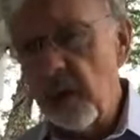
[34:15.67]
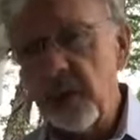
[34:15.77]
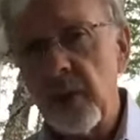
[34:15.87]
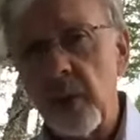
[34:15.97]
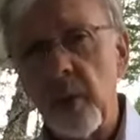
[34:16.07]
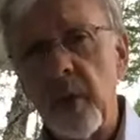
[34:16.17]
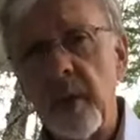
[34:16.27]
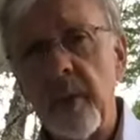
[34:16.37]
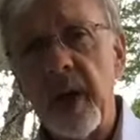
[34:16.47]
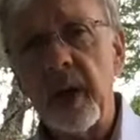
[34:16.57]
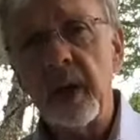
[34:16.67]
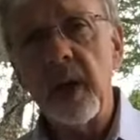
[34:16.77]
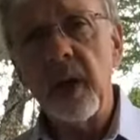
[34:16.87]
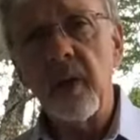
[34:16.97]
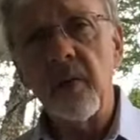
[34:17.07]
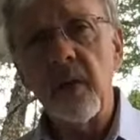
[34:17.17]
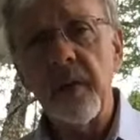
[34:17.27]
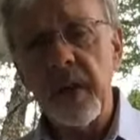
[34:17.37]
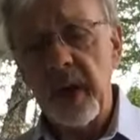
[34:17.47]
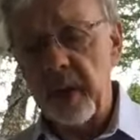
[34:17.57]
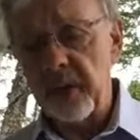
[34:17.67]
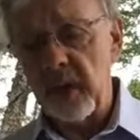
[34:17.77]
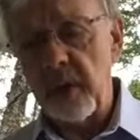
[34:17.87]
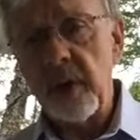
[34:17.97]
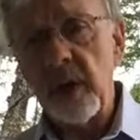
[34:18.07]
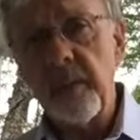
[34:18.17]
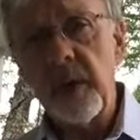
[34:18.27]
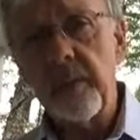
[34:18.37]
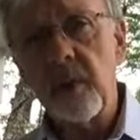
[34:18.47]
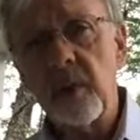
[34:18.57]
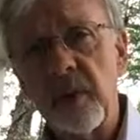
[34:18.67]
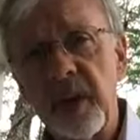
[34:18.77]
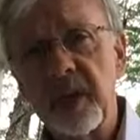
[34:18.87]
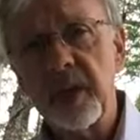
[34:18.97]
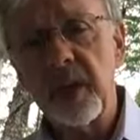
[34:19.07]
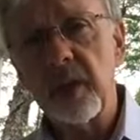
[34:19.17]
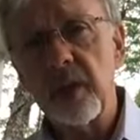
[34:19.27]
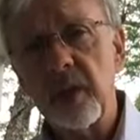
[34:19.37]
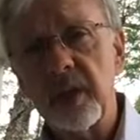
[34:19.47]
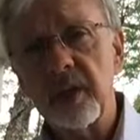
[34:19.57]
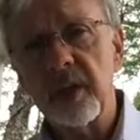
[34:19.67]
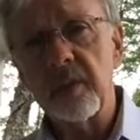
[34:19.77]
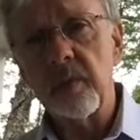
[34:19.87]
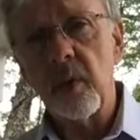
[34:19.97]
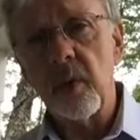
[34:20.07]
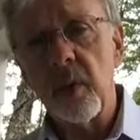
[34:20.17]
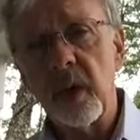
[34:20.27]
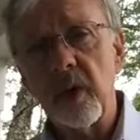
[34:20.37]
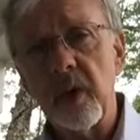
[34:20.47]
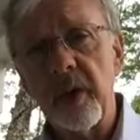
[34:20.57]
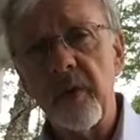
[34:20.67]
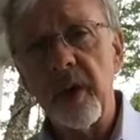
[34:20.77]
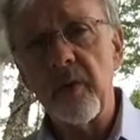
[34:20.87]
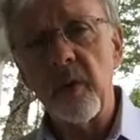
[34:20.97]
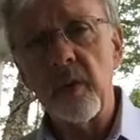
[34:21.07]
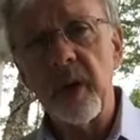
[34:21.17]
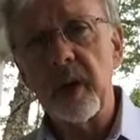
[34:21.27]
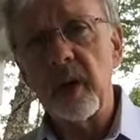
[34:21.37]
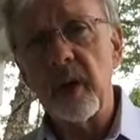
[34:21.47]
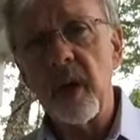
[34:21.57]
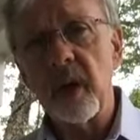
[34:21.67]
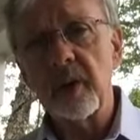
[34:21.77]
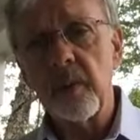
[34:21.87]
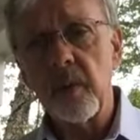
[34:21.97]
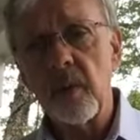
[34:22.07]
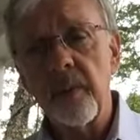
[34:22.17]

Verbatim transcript: so that we might live. Let me ask you, how many people are listening to this this morning and you never have obeyed the gospel?